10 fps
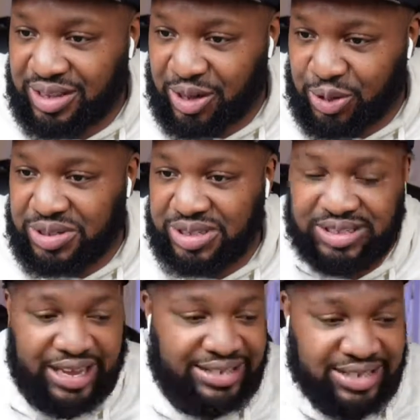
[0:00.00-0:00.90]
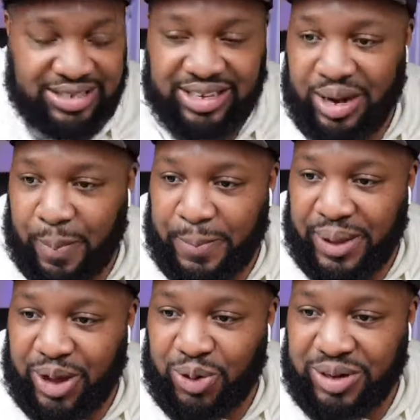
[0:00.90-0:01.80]
Houston, Texas in the
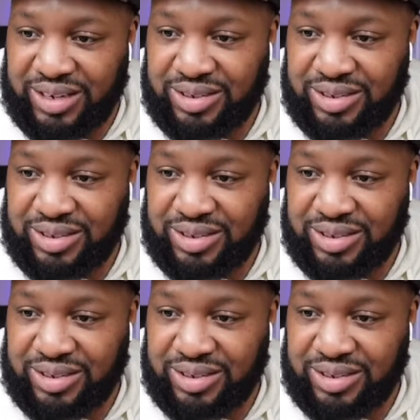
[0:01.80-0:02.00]
building.